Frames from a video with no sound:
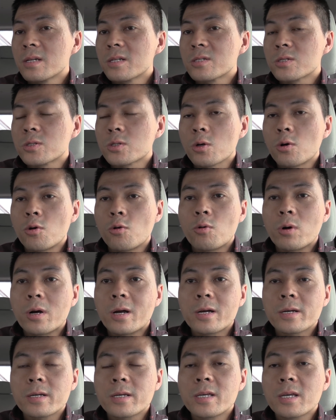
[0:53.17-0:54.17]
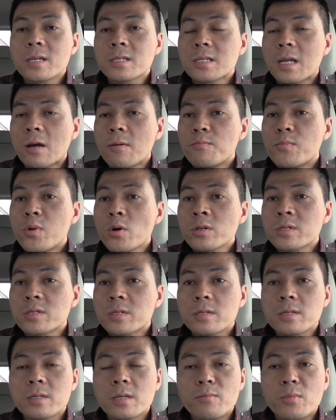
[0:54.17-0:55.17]
So he has now
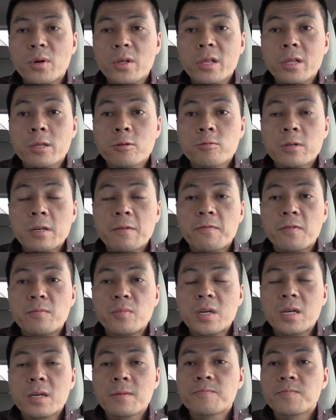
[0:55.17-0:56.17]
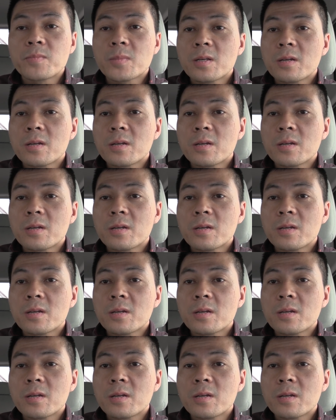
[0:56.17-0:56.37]
booked the Model 3 for me,